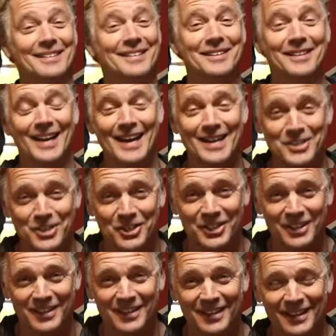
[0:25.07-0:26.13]

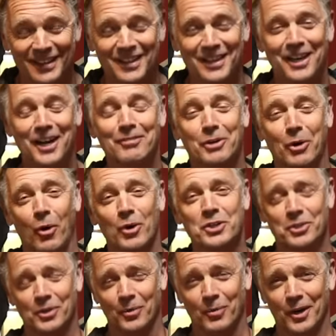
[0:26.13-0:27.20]
Yes, of
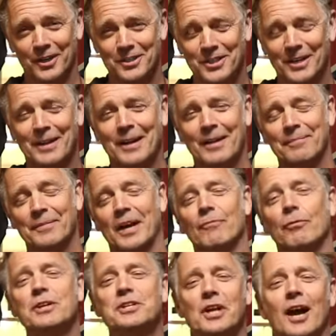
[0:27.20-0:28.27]
course there was.
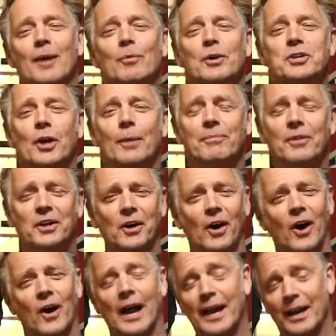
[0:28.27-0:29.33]
Every time we jumped the
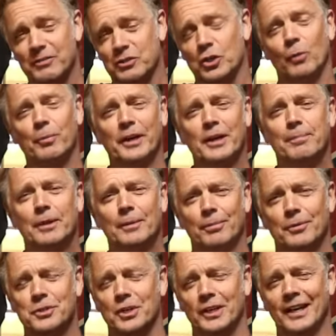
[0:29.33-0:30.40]
car, I had so many
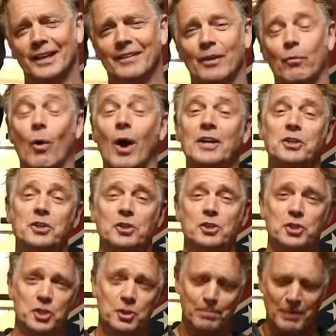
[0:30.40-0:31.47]
people saying they watched the
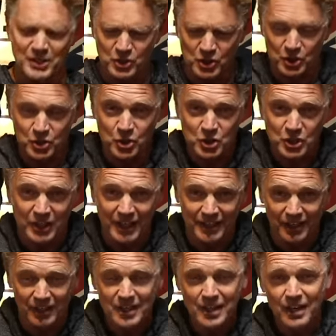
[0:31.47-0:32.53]
suspension just kind
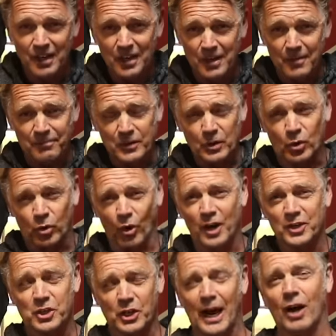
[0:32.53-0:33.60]
of
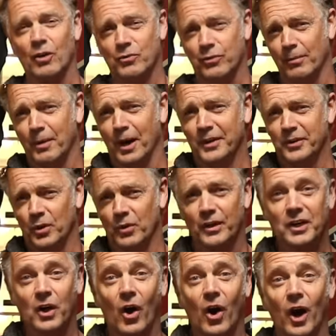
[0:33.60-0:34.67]
crunch out from under the
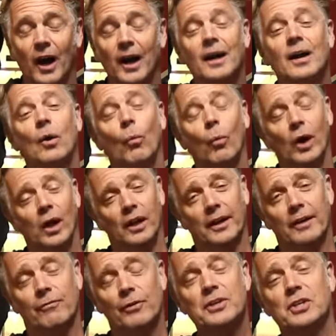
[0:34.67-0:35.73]
car. Well,
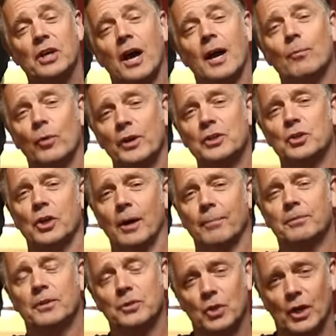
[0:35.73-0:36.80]
every time we
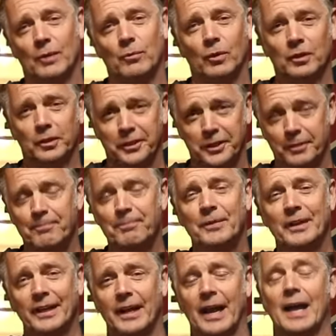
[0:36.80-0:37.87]
jumped the General Lee,
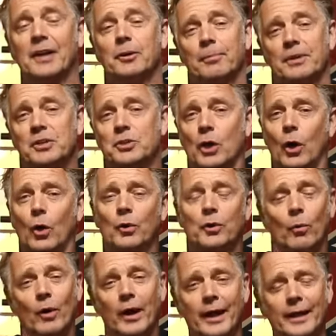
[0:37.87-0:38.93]
it had to be towed
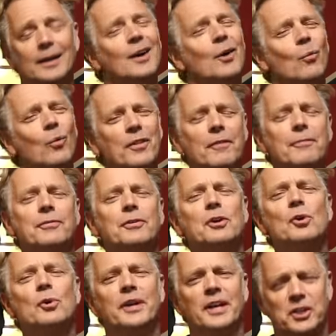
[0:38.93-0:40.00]
away, with a
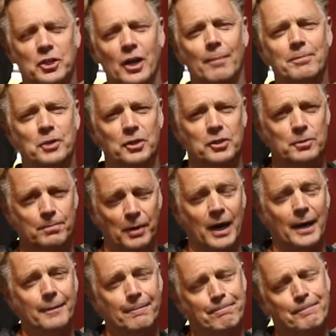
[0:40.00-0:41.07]
few exceptions.
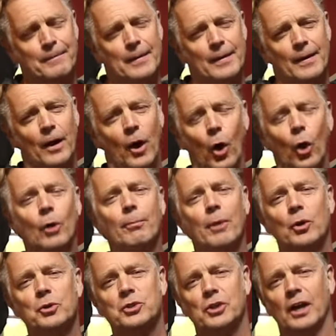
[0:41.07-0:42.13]
But
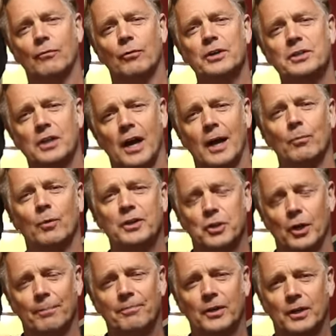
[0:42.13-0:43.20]
almost every time we
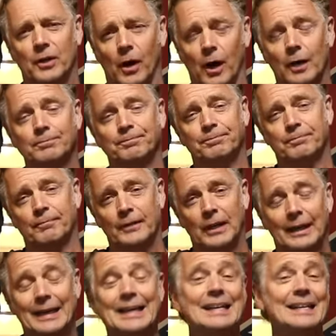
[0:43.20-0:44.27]
jumped the car,
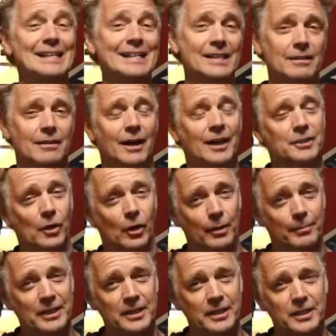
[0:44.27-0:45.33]
I call
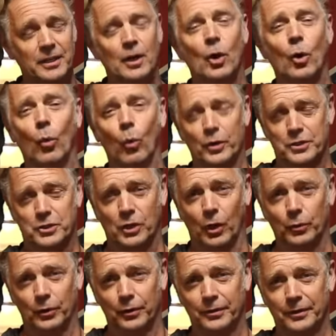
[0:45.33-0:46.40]
him he, was
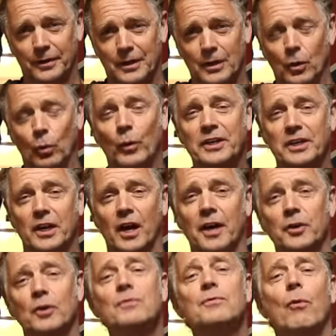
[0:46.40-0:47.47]
totaled. We did
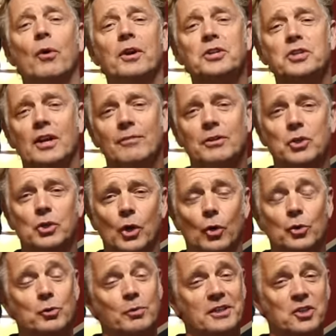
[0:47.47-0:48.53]
147
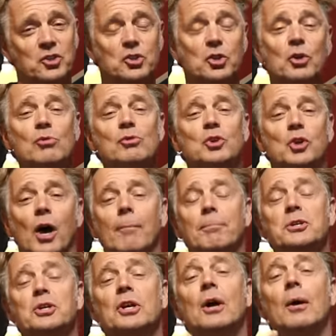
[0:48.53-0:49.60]
shows. We did two
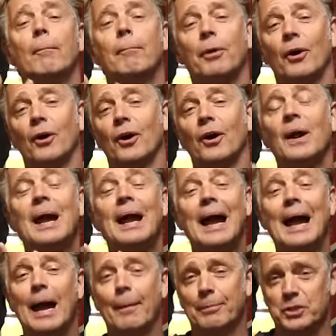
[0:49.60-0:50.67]
jumps per
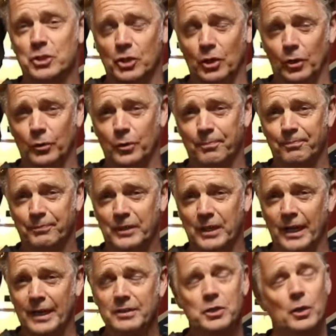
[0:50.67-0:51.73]
episode.
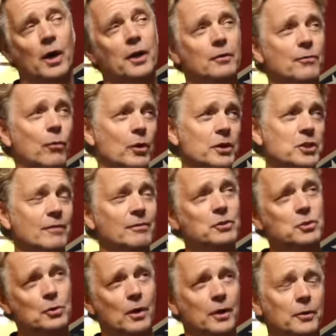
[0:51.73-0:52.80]
Okay, so 147,
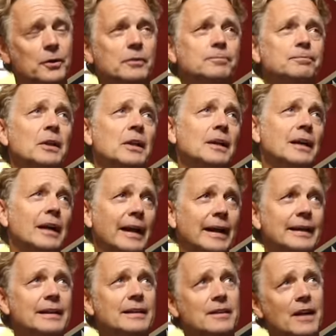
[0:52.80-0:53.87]

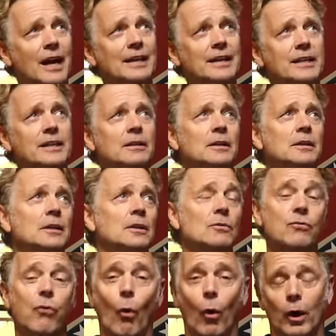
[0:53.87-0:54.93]
280,
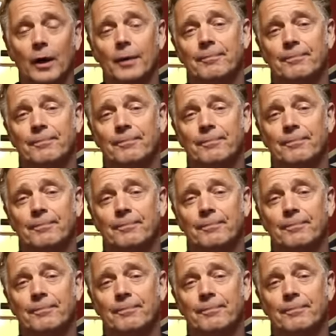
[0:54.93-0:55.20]
94.